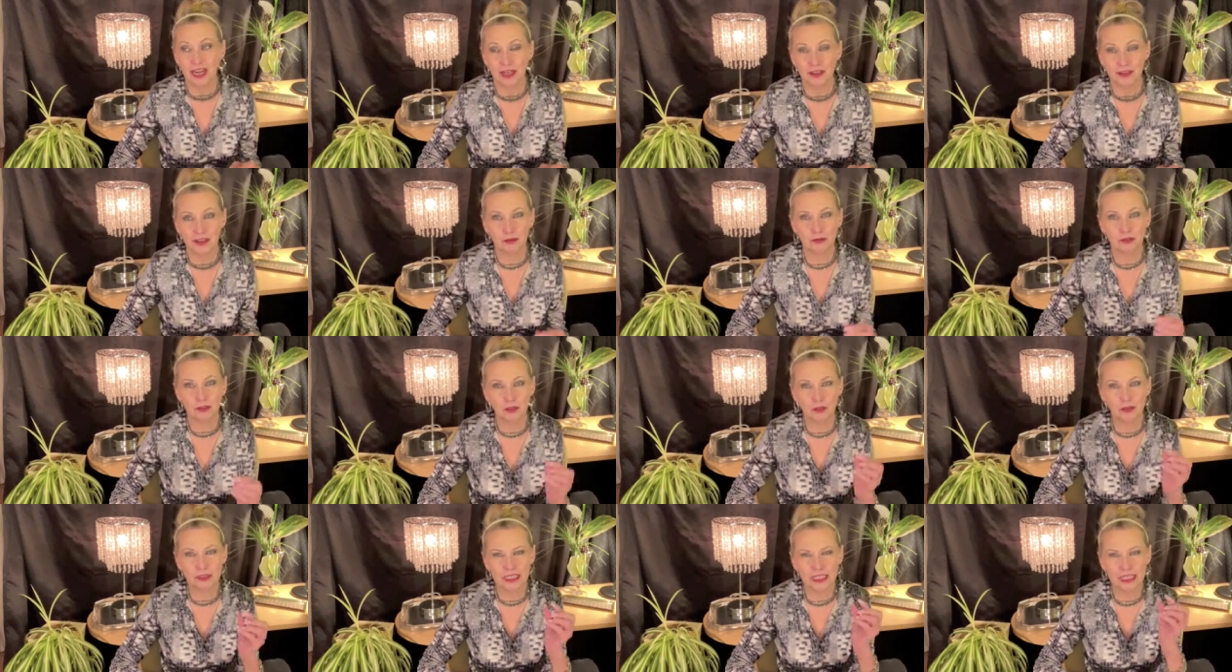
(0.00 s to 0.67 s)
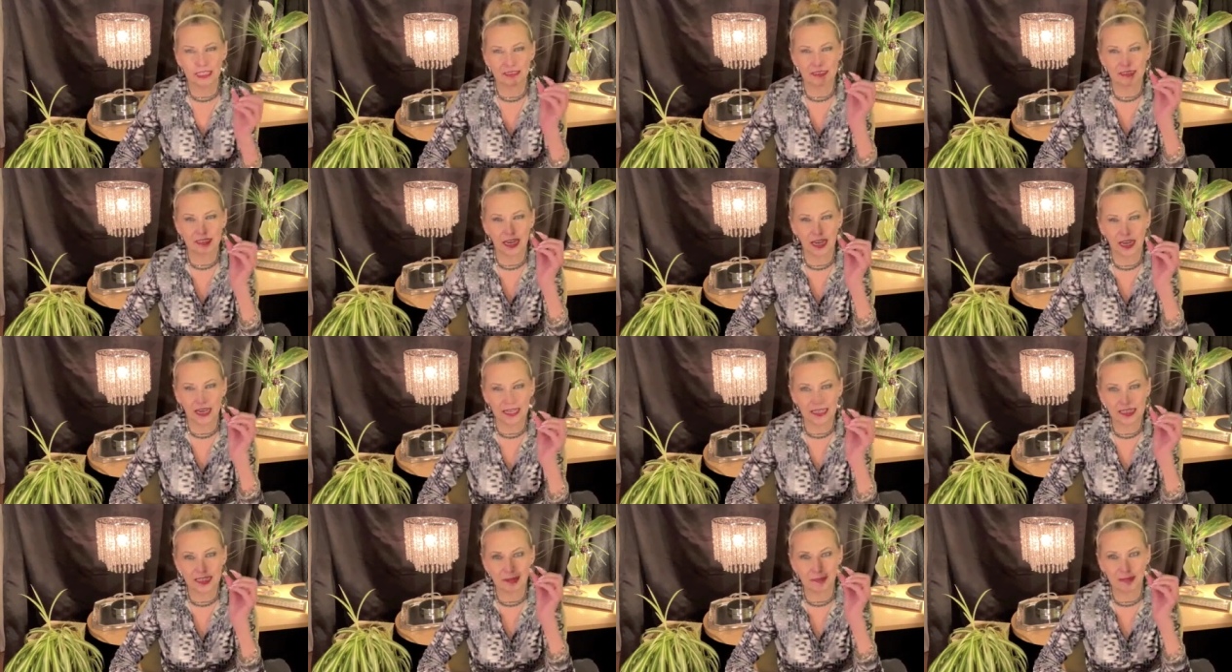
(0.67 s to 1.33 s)
There was only a
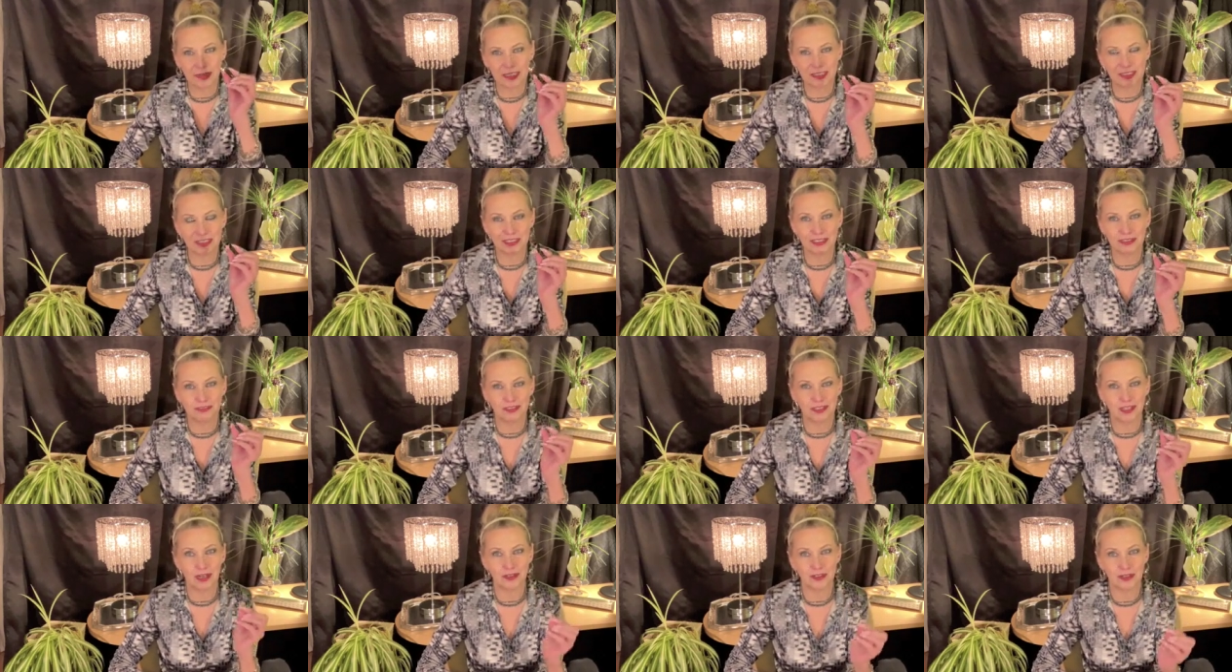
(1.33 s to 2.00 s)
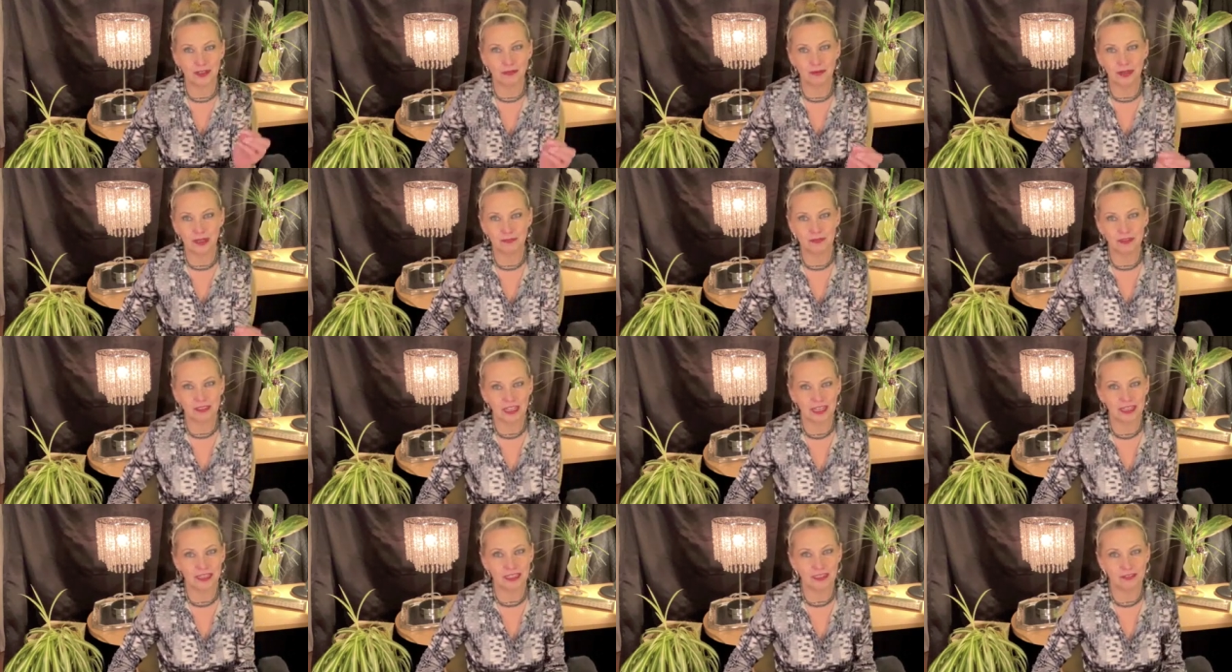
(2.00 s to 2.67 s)
tiny mention of it on their
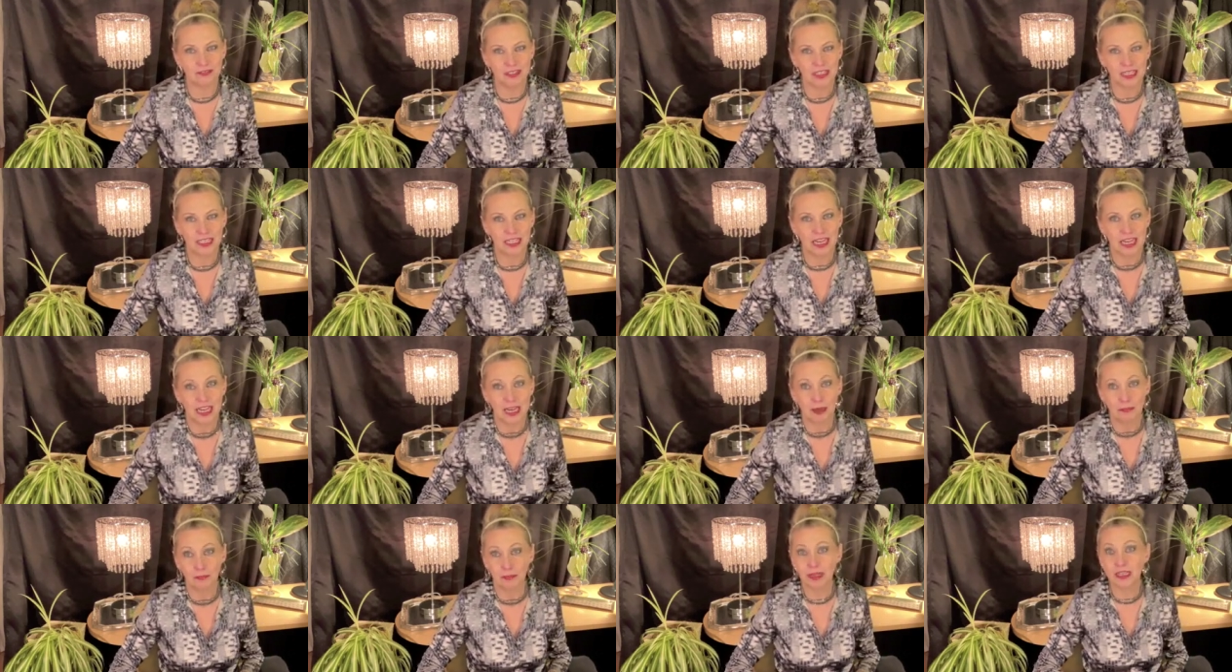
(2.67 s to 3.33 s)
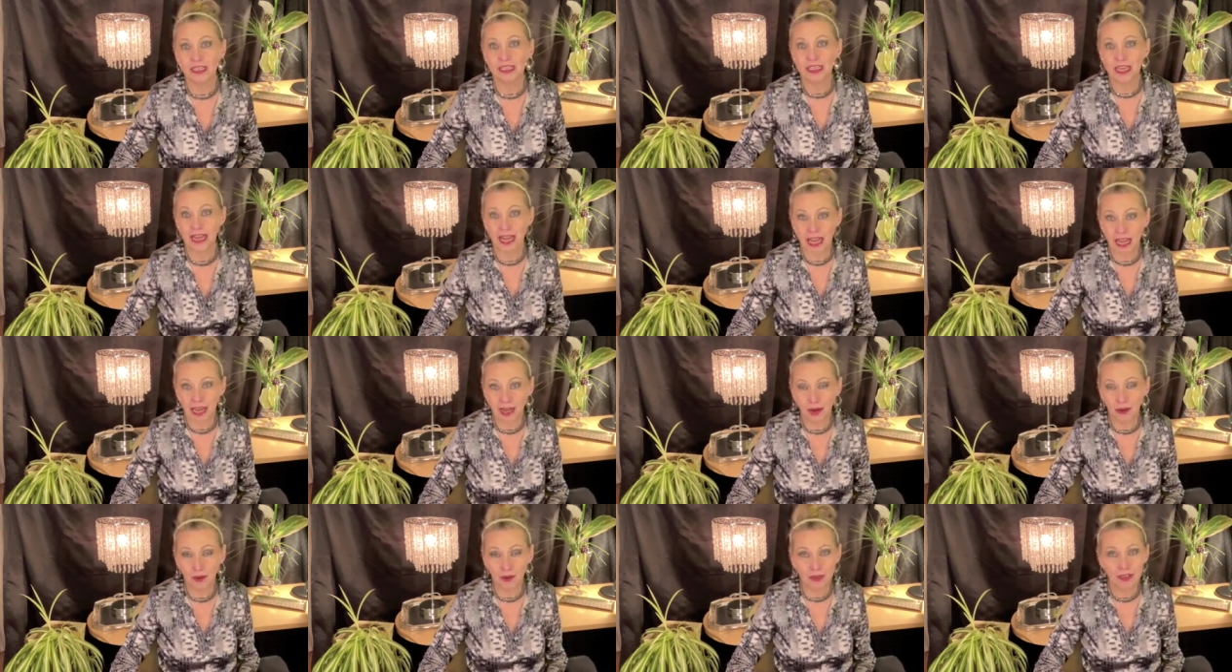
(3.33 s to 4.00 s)
website even, but
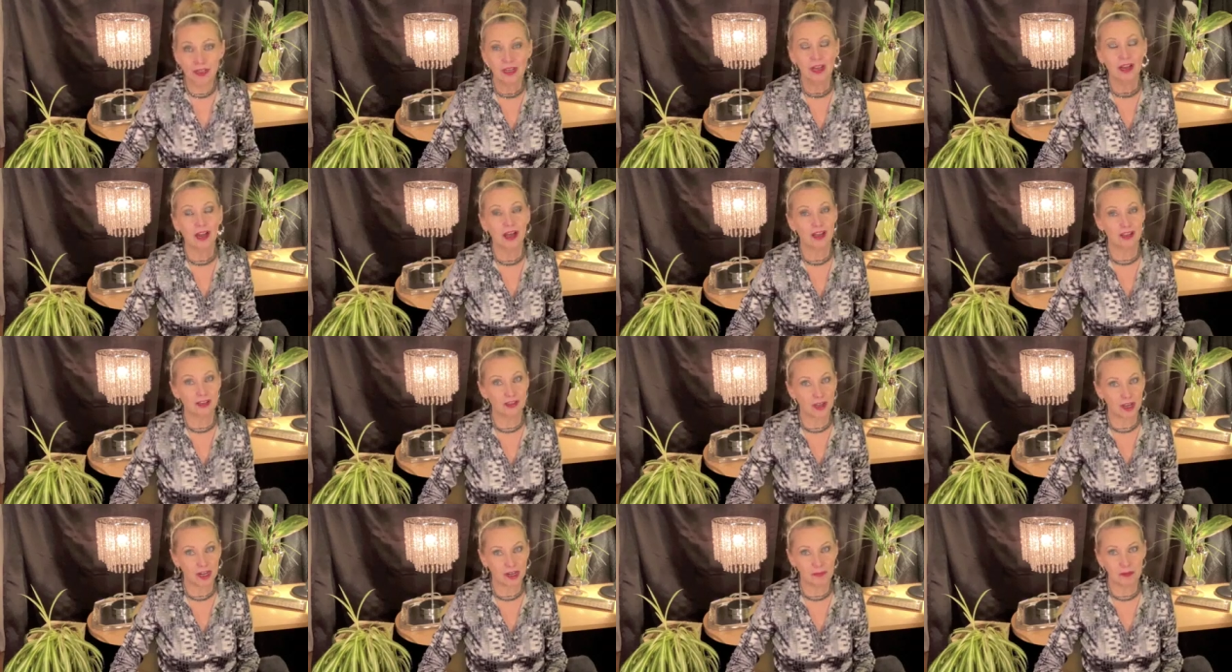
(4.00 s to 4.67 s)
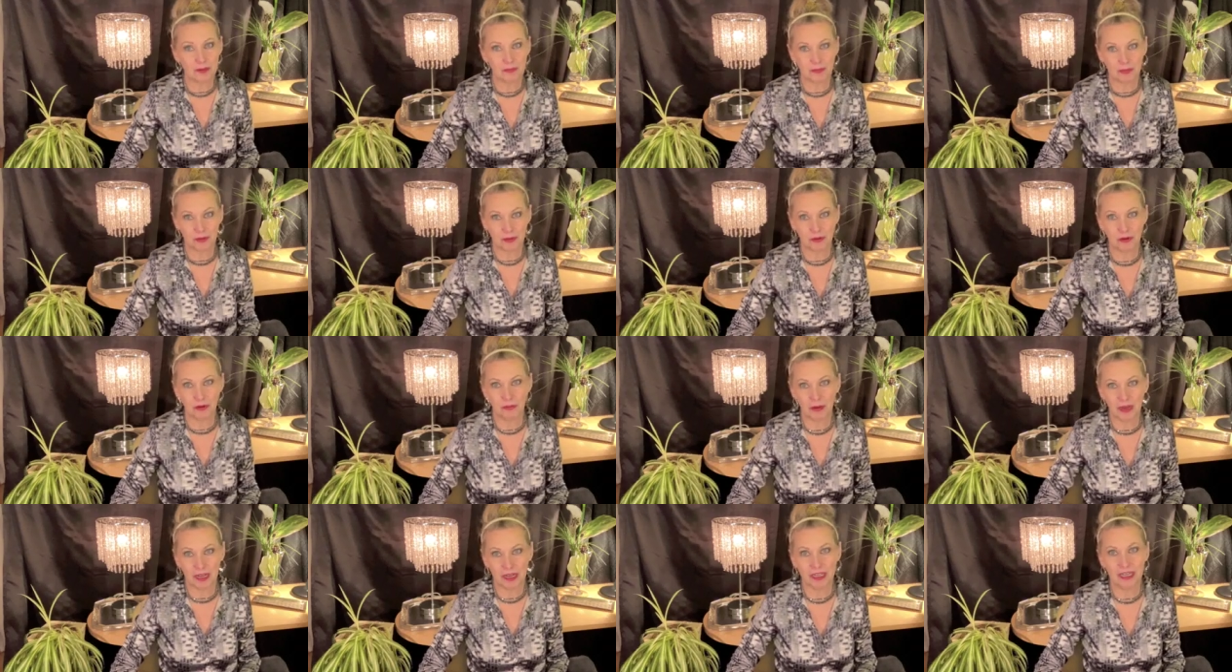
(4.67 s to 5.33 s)
now a lot of people know
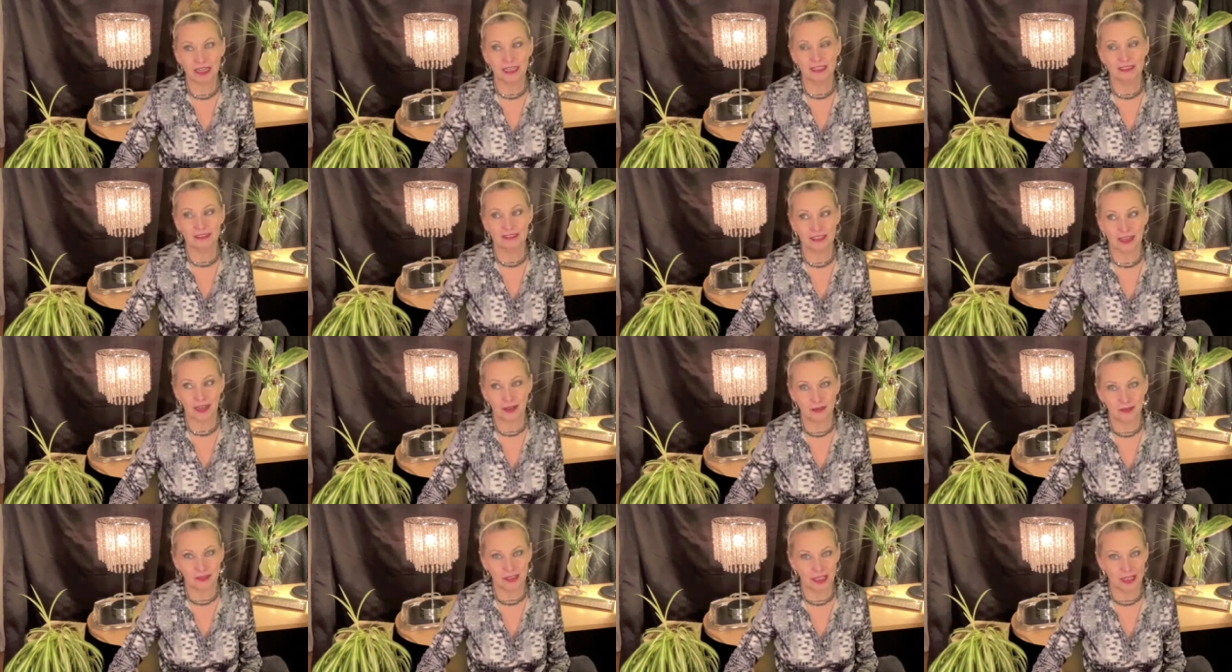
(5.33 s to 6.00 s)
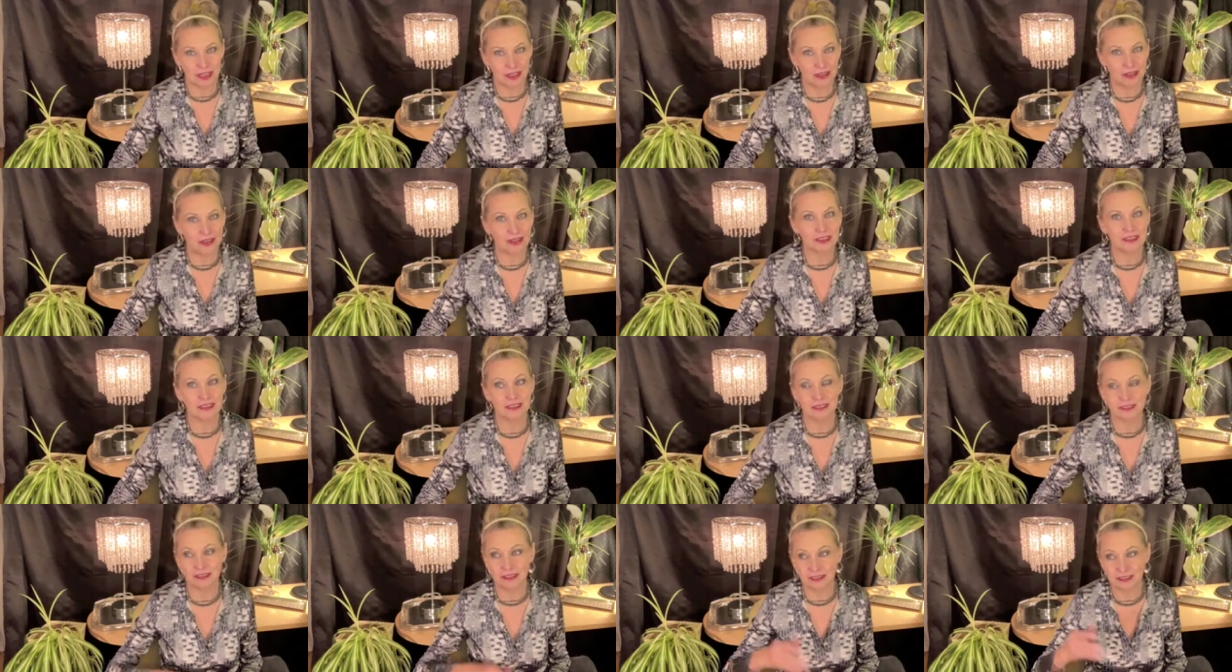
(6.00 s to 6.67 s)
about it, and it's out there and
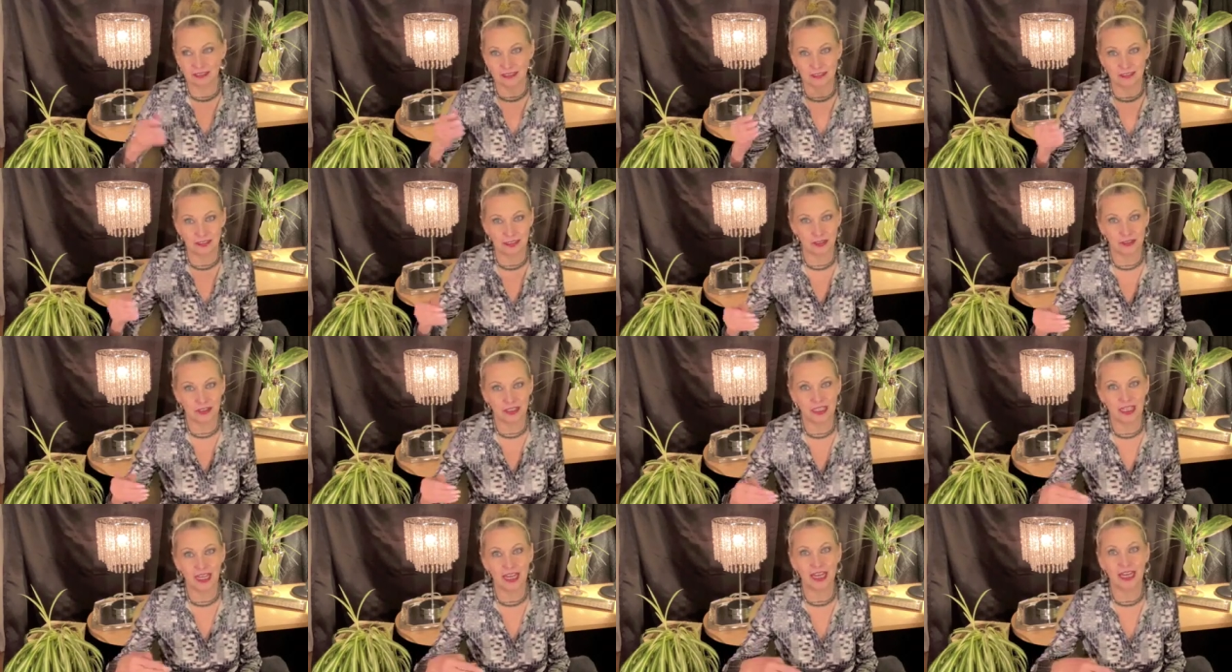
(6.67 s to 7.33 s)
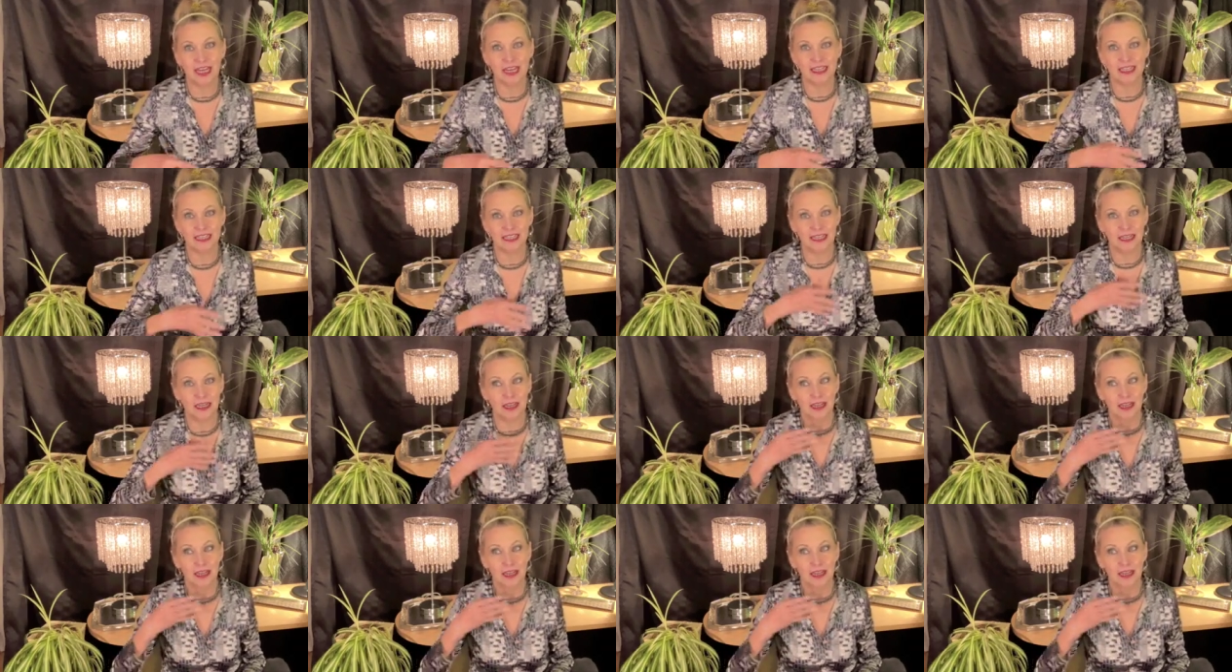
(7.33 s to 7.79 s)
it's easier to get. And